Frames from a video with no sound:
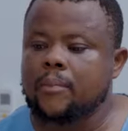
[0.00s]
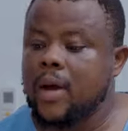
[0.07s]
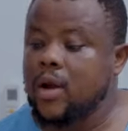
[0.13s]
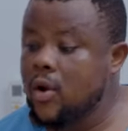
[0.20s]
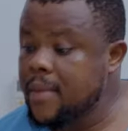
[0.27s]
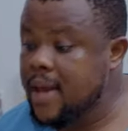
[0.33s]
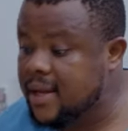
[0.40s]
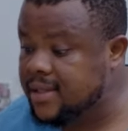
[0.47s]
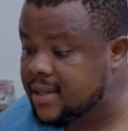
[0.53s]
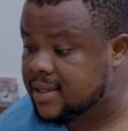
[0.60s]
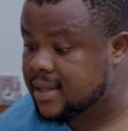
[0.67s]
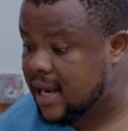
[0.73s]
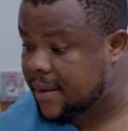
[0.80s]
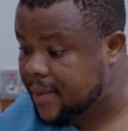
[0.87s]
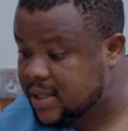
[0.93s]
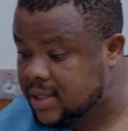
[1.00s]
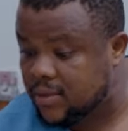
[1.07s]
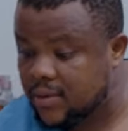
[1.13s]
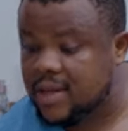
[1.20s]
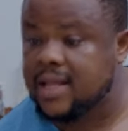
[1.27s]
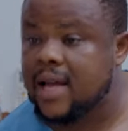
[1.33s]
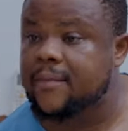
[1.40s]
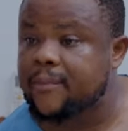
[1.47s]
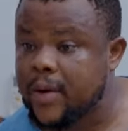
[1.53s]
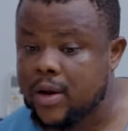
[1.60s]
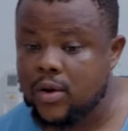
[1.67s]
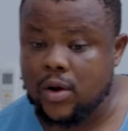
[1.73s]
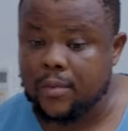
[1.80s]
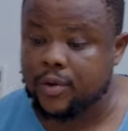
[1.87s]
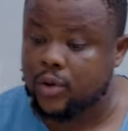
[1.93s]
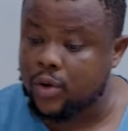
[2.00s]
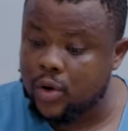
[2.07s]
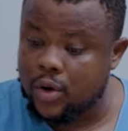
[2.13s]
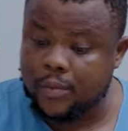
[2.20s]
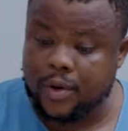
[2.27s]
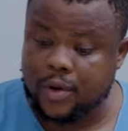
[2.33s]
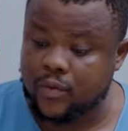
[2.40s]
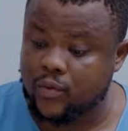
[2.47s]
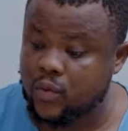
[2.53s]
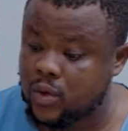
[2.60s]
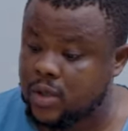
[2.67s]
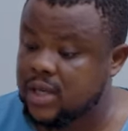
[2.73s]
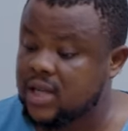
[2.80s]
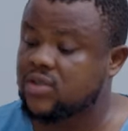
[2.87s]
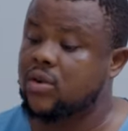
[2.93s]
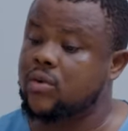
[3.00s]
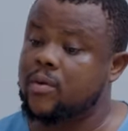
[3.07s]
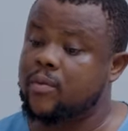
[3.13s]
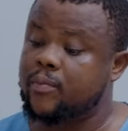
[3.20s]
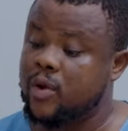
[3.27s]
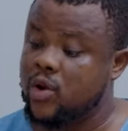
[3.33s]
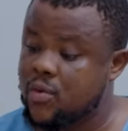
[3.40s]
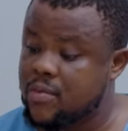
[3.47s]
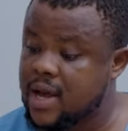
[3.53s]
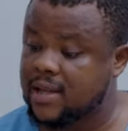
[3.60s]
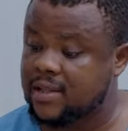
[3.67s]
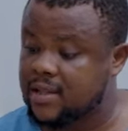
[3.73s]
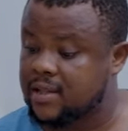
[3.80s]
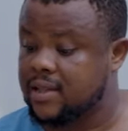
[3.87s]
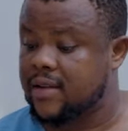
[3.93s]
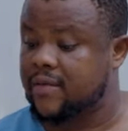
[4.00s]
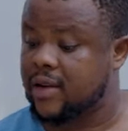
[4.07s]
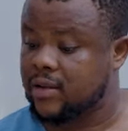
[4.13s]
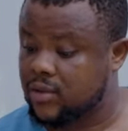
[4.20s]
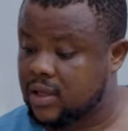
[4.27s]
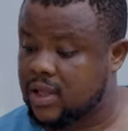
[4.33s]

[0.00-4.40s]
Penomiasis in a person where they in pain. No be to go bring injection penomiasis give us